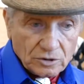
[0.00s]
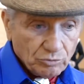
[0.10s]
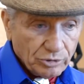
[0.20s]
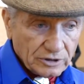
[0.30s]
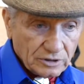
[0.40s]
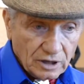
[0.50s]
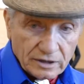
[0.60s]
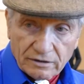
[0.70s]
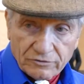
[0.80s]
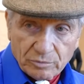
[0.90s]
But not
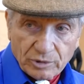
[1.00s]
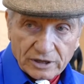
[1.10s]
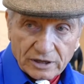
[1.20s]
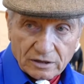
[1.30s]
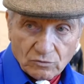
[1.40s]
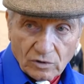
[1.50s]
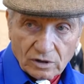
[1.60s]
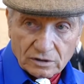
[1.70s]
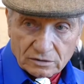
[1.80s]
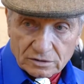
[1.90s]
everybody can
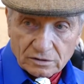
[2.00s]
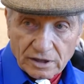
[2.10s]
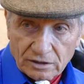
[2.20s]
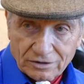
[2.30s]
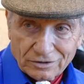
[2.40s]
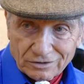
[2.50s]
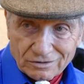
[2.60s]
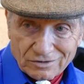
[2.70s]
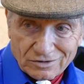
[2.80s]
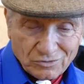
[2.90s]
walk until they learn
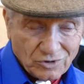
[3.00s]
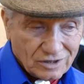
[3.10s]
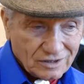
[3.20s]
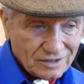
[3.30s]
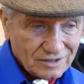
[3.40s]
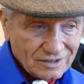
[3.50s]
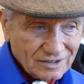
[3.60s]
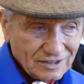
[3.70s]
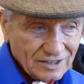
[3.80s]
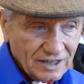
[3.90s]
mm-hmm. to walk.
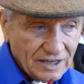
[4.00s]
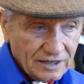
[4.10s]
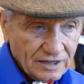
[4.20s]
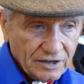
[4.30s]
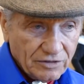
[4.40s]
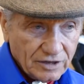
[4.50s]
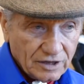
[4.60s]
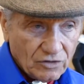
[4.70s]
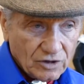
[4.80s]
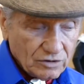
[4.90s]
And I
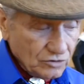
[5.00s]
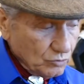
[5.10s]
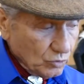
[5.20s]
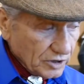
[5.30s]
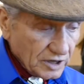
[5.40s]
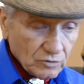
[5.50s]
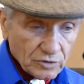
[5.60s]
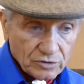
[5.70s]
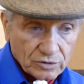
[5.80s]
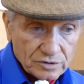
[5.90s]
think that working
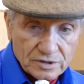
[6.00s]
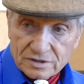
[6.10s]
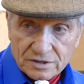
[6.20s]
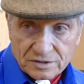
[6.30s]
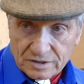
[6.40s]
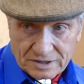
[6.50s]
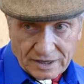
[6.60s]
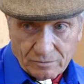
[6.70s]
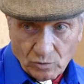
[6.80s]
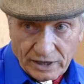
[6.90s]
with horses is the
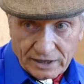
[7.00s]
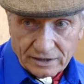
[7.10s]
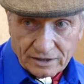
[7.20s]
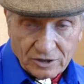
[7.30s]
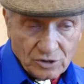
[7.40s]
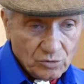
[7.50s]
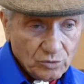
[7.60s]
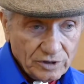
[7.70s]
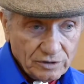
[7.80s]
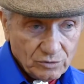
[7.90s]
same way.
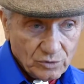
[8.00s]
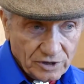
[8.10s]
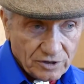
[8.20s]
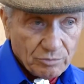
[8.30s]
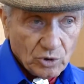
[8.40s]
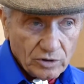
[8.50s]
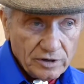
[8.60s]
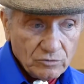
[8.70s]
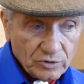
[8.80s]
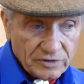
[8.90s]
We are
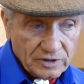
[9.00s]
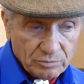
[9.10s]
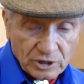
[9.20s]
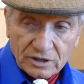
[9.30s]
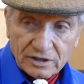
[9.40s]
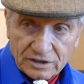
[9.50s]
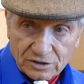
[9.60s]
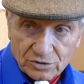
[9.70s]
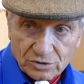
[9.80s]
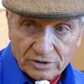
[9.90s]
born with the ability to
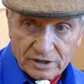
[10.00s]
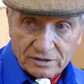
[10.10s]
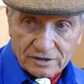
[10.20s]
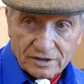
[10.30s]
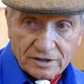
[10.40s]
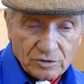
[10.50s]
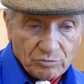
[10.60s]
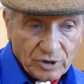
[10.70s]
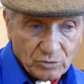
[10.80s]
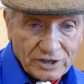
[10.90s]
do it, mm-hmm.
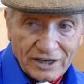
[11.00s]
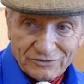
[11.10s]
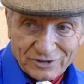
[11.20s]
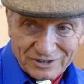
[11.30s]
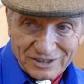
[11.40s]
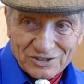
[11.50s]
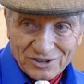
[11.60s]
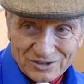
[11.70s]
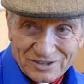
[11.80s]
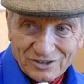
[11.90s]
but we have to teach
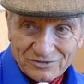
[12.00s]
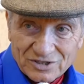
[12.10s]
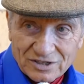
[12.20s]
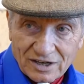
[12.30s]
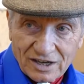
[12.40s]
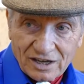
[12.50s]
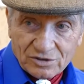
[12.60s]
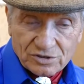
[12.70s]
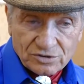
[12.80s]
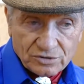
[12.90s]
ourselves how
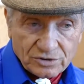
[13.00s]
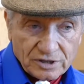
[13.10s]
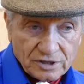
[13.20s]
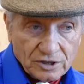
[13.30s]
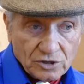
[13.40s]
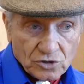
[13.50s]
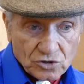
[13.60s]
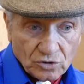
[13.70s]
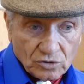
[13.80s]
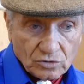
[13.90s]
to do it.
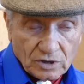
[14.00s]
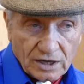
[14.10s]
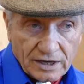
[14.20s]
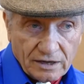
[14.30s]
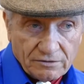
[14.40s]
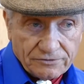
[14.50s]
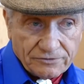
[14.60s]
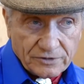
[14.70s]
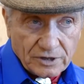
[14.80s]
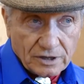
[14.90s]
So I
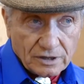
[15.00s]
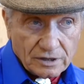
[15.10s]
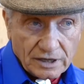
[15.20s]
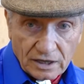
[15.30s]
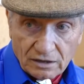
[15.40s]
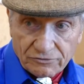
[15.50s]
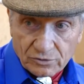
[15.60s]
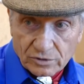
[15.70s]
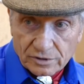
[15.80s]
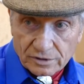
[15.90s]
have
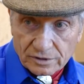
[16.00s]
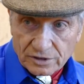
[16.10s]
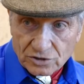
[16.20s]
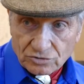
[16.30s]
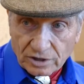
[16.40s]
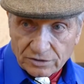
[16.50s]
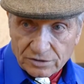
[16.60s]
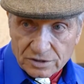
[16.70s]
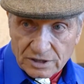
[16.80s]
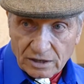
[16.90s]
84
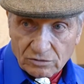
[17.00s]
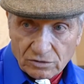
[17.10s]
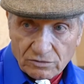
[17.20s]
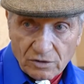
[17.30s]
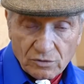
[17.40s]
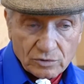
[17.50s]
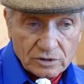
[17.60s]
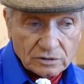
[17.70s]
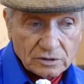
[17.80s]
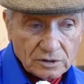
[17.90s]
instructors now around the
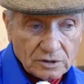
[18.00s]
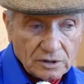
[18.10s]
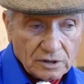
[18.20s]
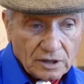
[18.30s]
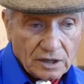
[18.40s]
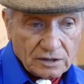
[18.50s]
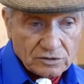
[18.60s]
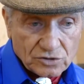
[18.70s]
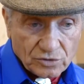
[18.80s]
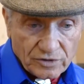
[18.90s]
world, and
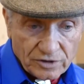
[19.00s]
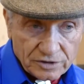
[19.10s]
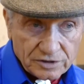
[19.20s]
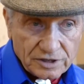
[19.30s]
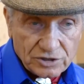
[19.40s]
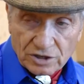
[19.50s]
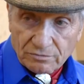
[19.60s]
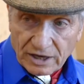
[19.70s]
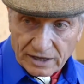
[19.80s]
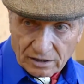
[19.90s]
so they're teaching
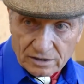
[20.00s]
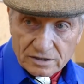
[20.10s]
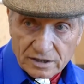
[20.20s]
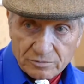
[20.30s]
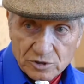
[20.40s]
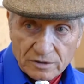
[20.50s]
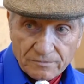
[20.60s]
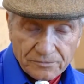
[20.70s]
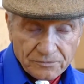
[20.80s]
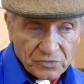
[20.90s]
my concepts.
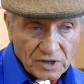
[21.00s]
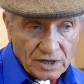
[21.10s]
Mm-hmm.